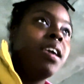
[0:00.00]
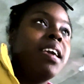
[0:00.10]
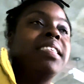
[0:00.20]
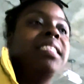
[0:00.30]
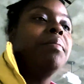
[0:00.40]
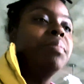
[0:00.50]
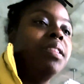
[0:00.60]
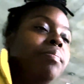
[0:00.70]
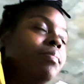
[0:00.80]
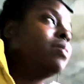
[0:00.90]
It's
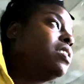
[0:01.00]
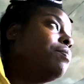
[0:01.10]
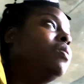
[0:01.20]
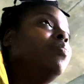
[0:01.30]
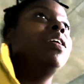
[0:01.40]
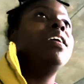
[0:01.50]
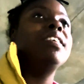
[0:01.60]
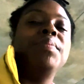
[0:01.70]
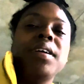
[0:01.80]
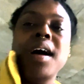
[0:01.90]
something
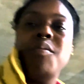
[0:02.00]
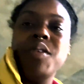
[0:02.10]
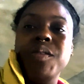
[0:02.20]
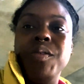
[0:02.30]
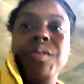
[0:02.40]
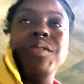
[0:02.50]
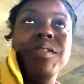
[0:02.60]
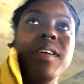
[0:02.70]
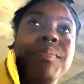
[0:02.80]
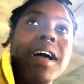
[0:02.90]
wings, but I want to order
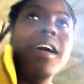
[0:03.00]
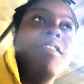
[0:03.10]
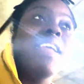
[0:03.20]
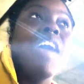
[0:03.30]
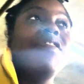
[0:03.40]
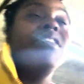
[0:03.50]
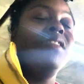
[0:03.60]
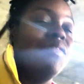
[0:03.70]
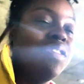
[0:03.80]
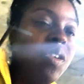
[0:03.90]
the platter and have it
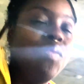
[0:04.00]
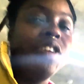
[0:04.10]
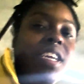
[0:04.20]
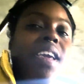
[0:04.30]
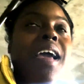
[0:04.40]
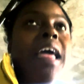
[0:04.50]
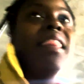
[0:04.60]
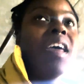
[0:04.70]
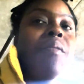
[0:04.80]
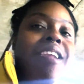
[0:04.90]
delivered, hopefully.
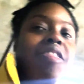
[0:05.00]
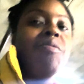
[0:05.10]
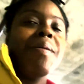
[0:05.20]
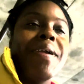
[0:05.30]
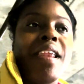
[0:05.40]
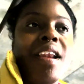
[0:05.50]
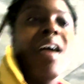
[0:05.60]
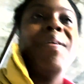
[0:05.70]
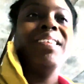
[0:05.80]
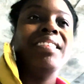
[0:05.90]
That way I don't have to worry about picking it
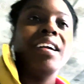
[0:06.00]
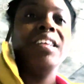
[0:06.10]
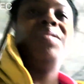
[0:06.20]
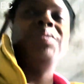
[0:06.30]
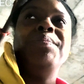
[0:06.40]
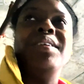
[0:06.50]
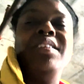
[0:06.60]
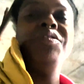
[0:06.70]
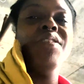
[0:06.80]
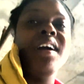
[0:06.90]
up, because it's like a
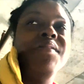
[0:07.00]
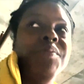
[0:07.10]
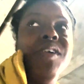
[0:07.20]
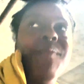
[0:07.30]
20-minute drive from where